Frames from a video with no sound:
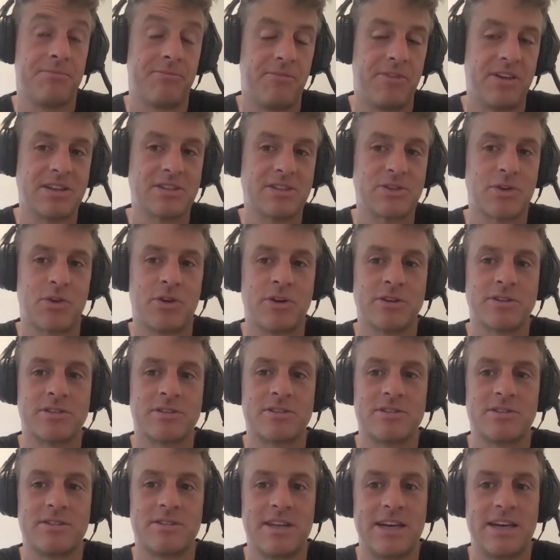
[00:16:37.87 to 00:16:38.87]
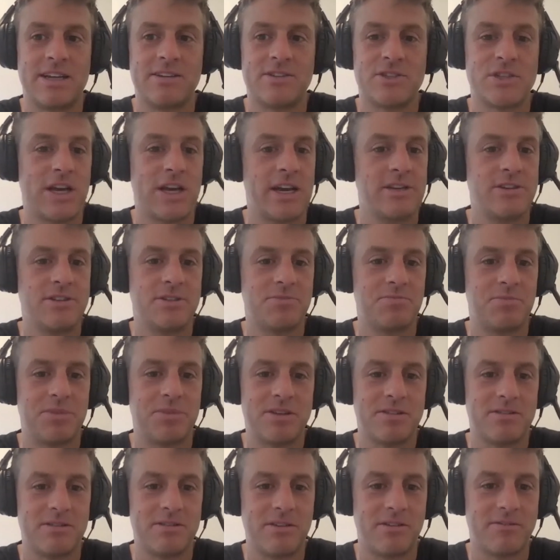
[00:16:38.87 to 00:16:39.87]
Fingers crossed that changes,
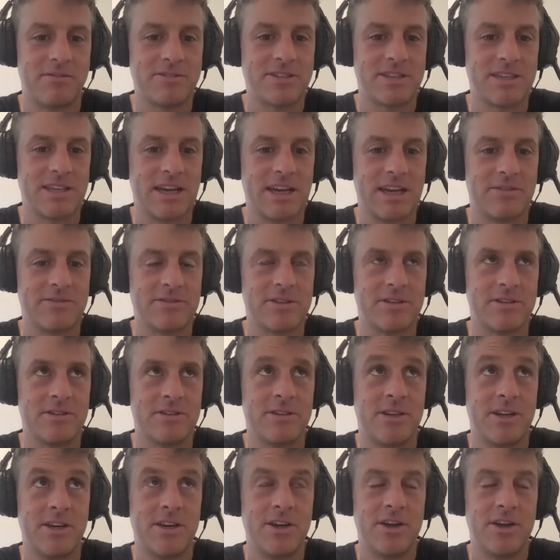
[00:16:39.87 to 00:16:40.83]
but obviously after